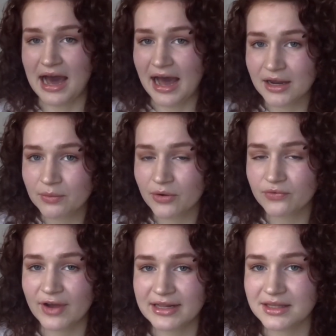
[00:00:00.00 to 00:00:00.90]
I
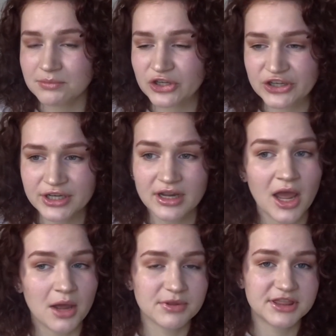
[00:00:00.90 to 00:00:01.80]
won't find them good,
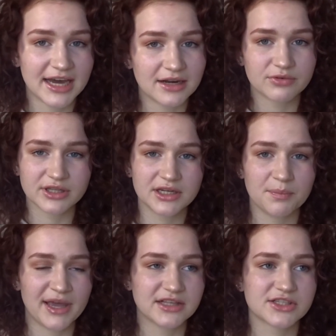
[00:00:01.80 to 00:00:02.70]
but that really
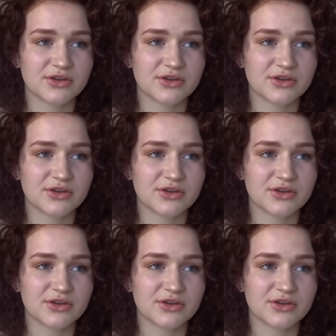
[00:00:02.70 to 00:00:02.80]
depends.